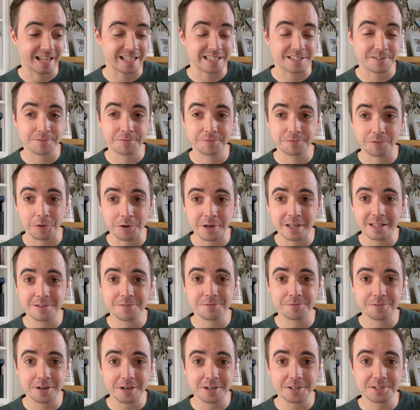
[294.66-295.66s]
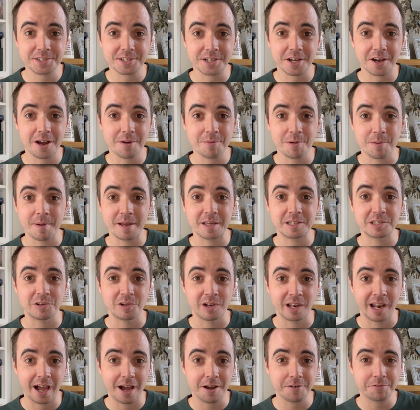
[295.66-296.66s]
funny the first time, it makes you
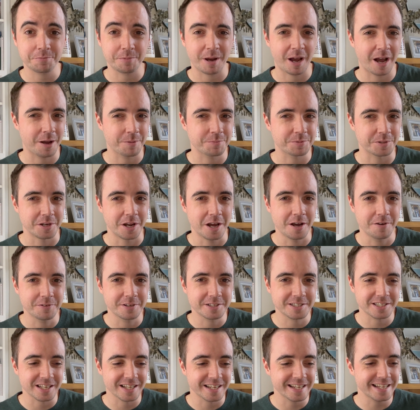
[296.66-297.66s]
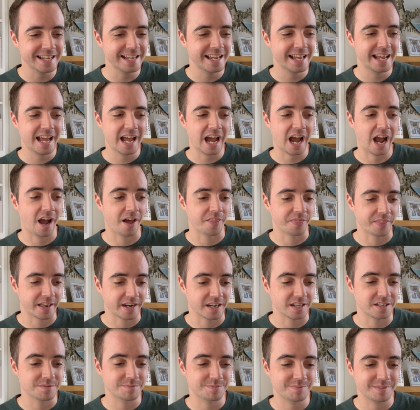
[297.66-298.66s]
laugh, perhaps nervously, and then
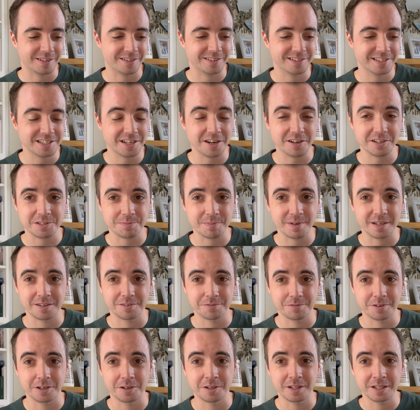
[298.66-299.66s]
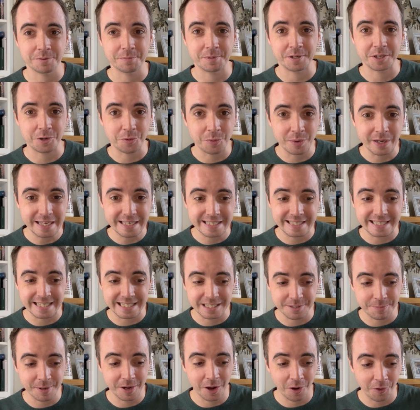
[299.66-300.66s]
it starts to make you feel a little bit queasy,
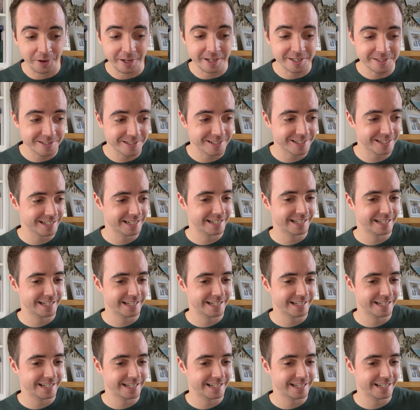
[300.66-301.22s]
to be honest.